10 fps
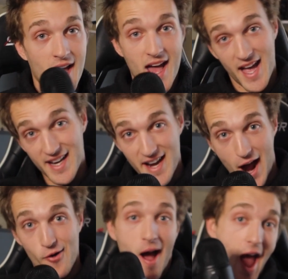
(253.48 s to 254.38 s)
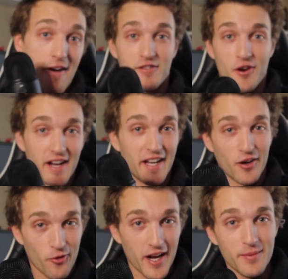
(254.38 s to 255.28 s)
And now, after an
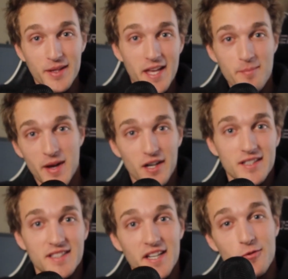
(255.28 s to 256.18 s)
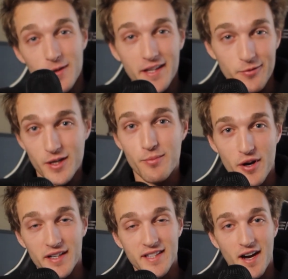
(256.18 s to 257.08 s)
incredibly embarrassing week 3
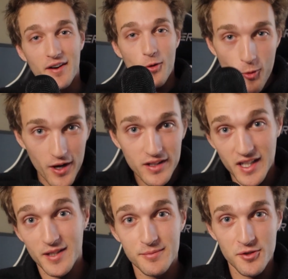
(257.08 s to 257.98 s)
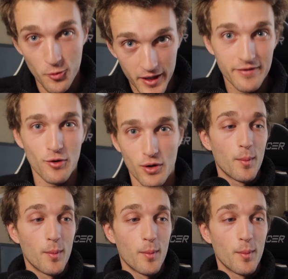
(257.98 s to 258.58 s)
breakdown, welcome to week 4.